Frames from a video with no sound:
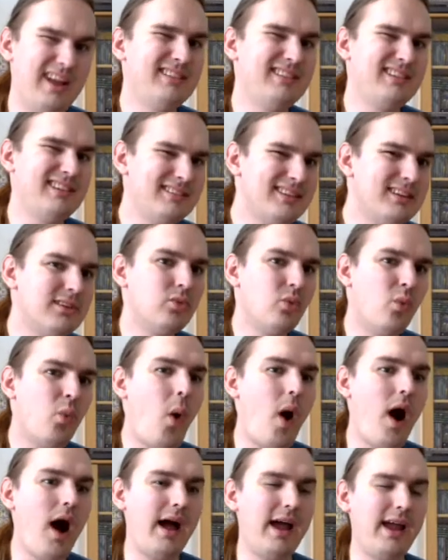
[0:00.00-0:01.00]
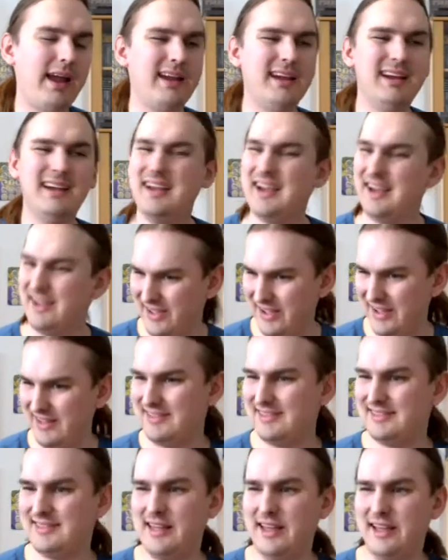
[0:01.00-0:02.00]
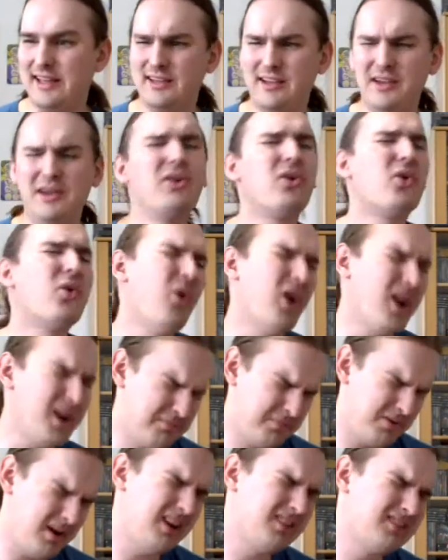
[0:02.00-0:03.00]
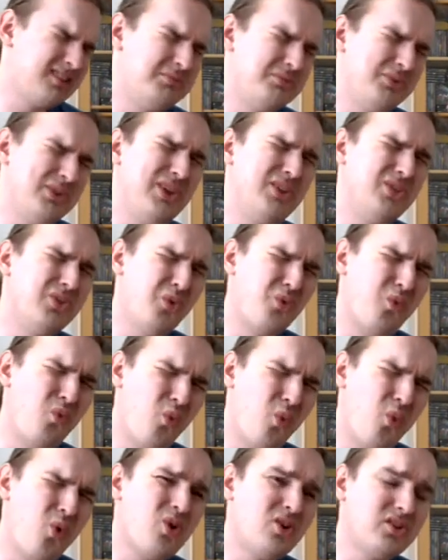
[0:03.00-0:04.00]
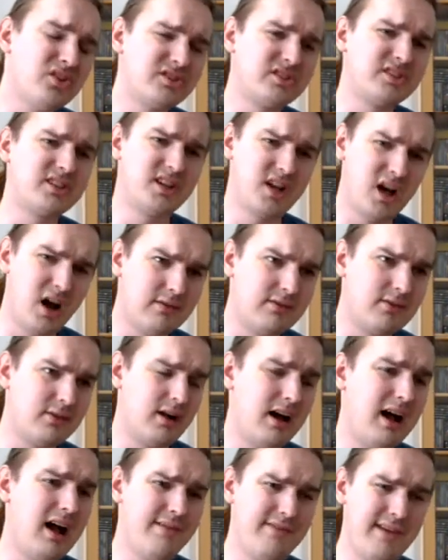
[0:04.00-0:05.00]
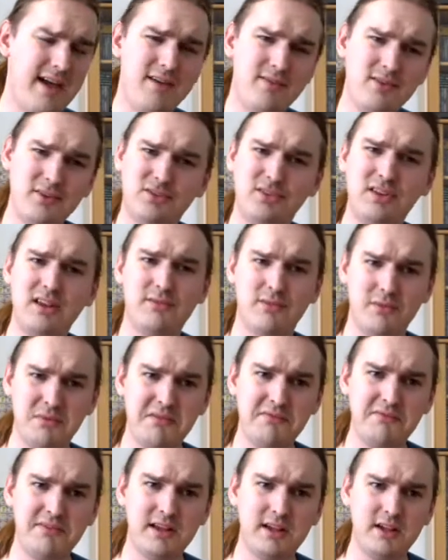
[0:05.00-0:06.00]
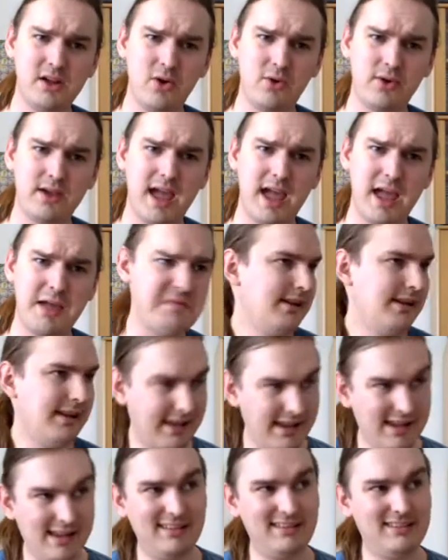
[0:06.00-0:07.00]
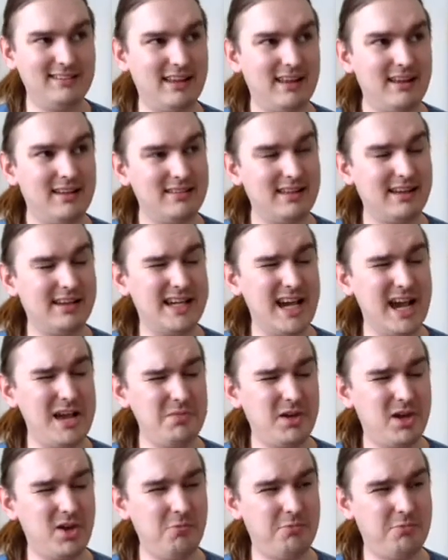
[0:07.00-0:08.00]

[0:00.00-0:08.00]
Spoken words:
this is why I think quite possibly the worst cover I've ever seen from a video game is the GameCube